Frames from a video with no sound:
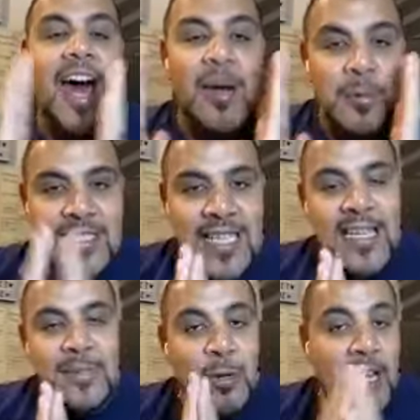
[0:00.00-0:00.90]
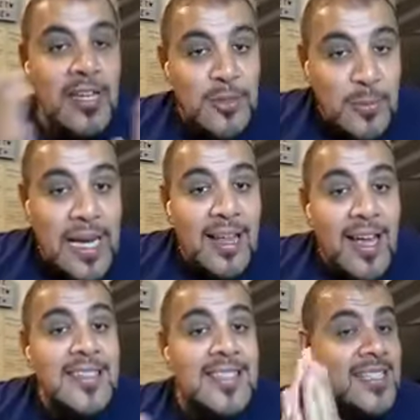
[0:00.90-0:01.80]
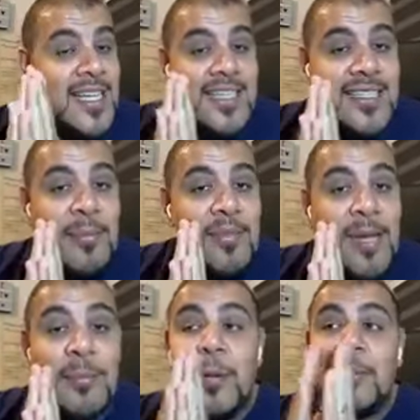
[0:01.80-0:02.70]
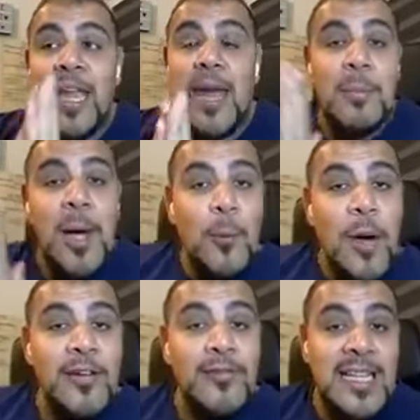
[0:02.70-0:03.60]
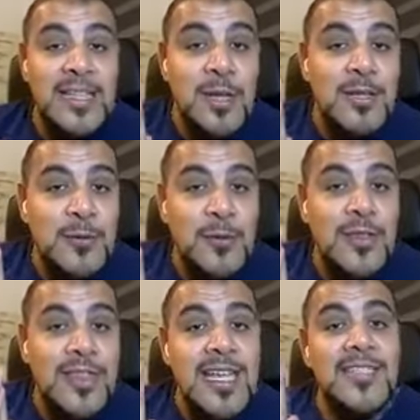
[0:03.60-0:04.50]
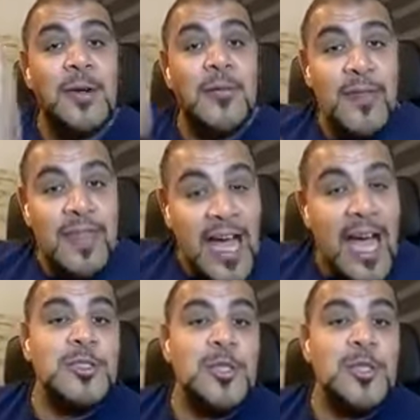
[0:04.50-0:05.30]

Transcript: I would say that when I do my clients, I say the same thing, but yet my wife needs lots of good things. So for that, I